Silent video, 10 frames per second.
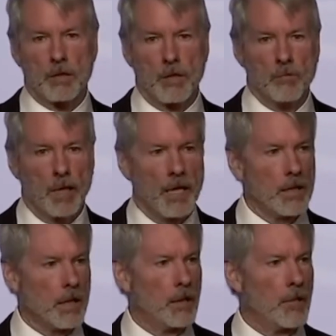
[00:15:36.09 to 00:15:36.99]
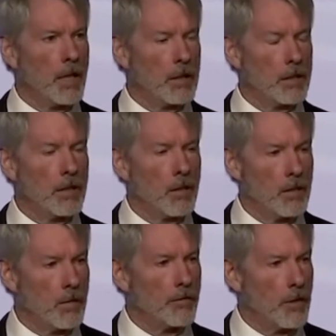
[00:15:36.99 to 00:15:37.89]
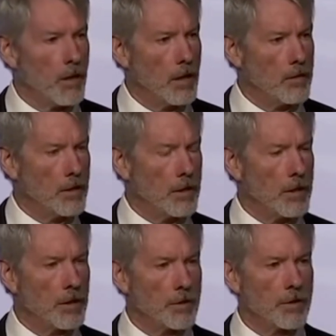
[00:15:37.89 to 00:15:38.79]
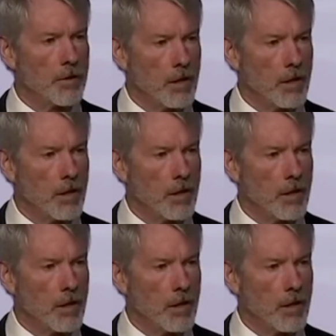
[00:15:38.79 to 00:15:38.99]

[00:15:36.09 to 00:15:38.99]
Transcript: and buy a commodity to hold for 100 years,